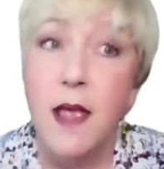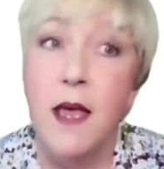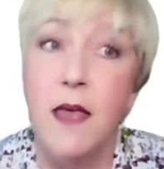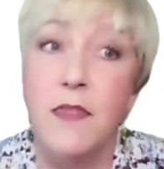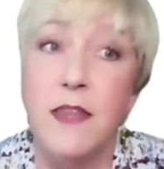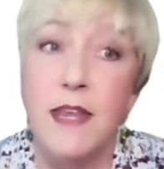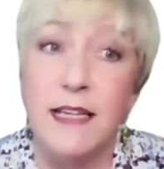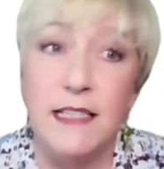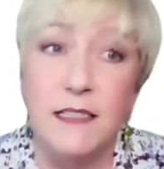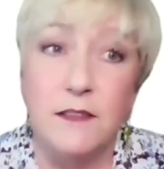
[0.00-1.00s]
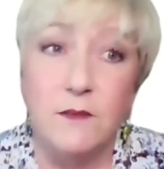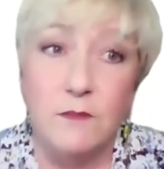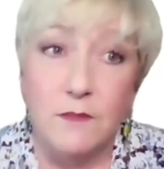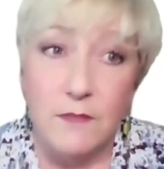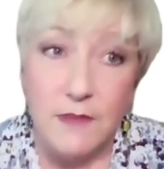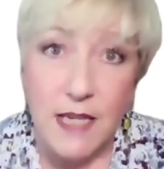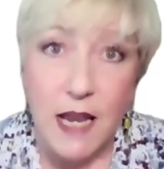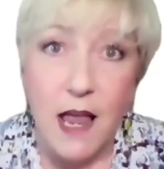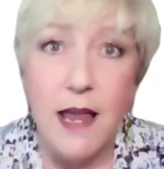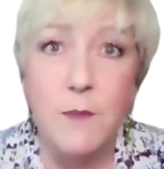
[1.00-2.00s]
The next
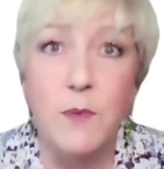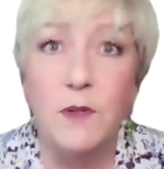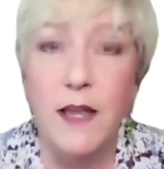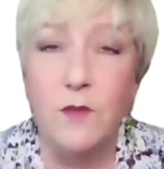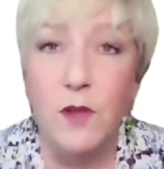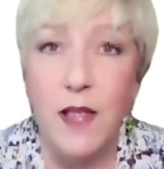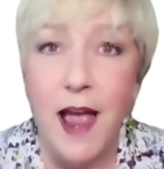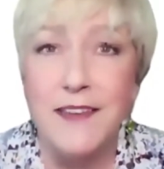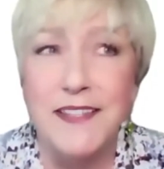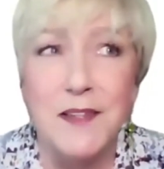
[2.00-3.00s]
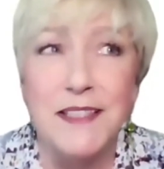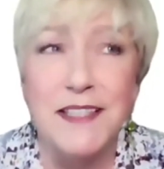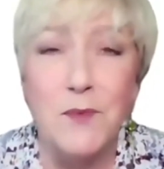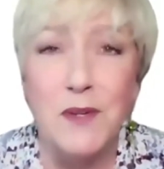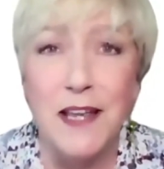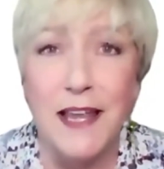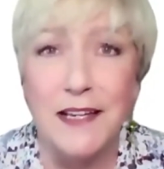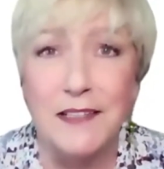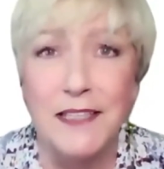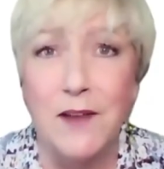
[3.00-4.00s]
type or level, it's not really like
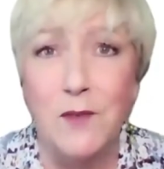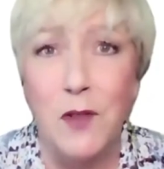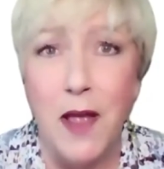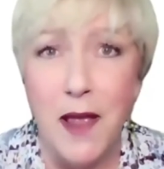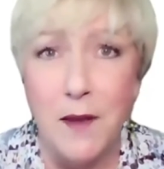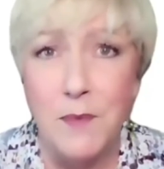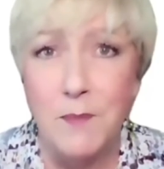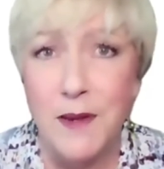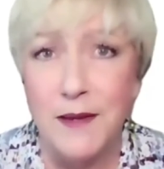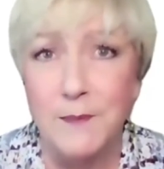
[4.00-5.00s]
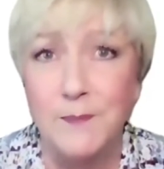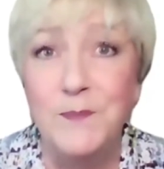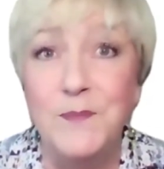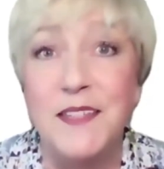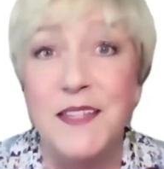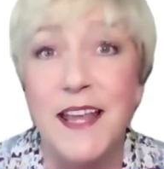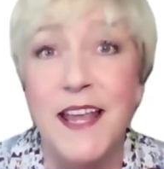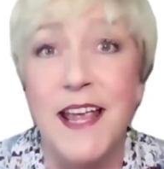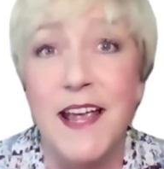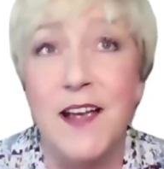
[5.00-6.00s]
a level up, but
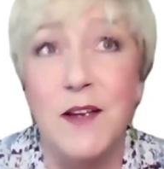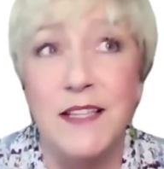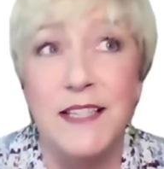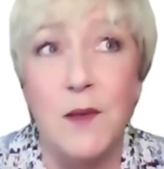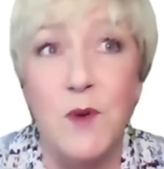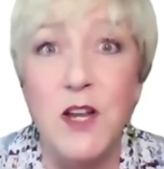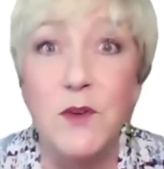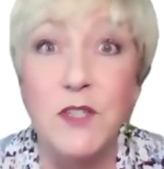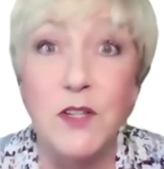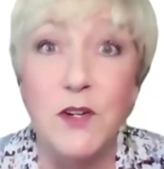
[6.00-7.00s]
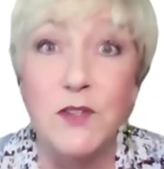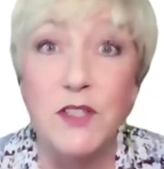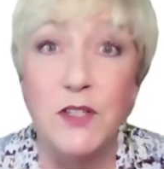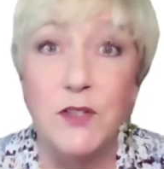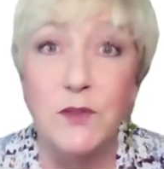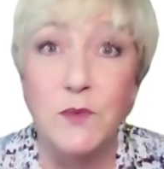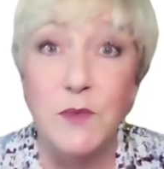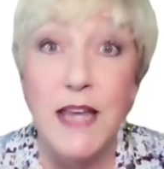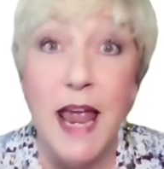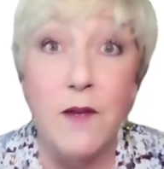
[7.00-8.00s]
someone who's learned to
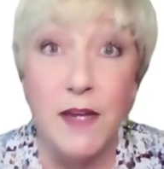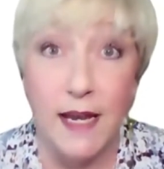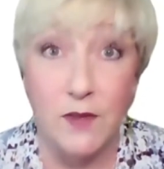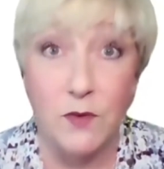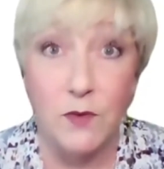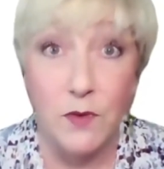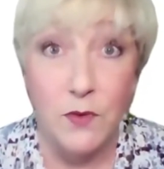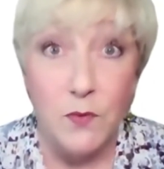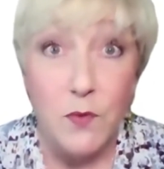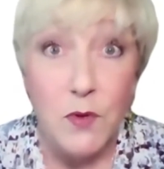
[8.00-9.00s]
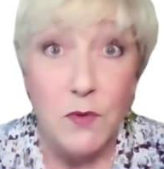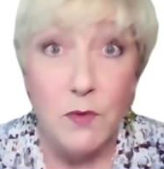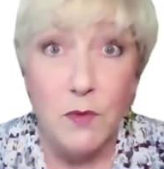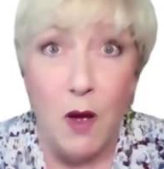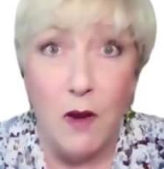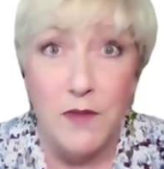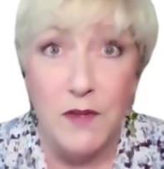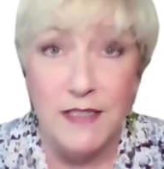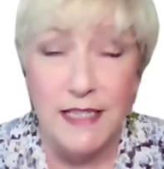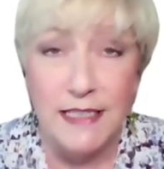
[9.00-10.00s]
navigate through all of
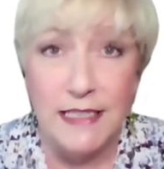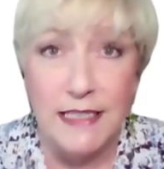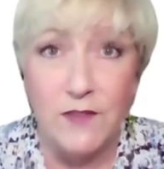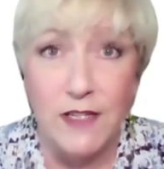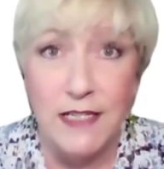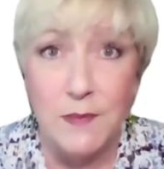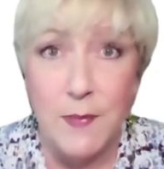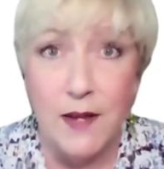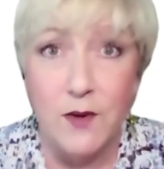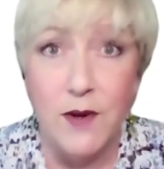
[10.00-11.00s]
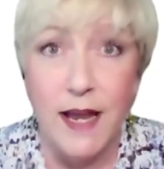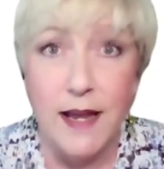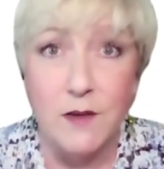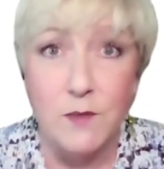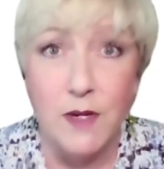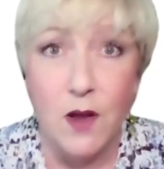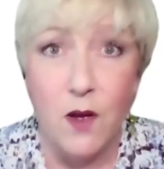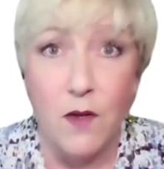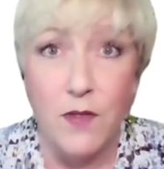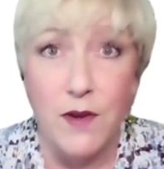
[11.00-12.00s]
those sensitivities better, and we
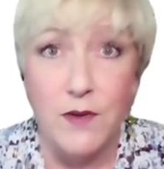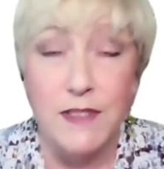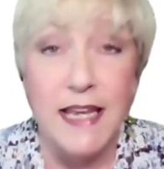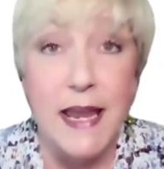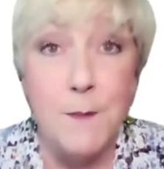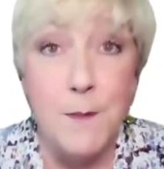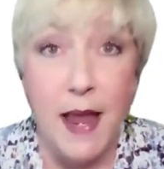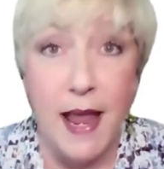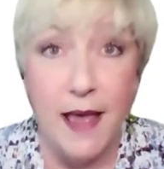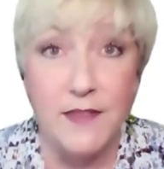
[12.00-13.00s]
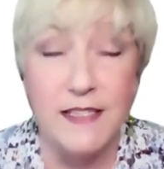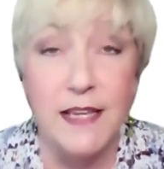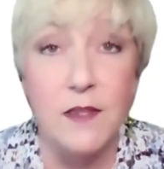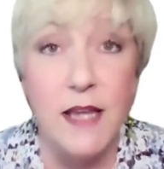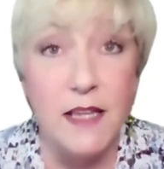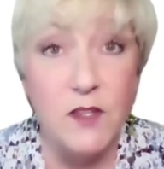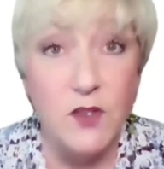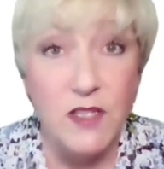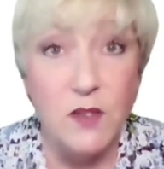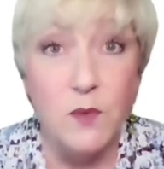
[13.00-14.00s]
call those empaths, and they're
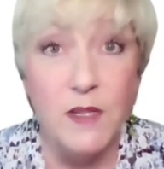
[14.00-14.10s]
still really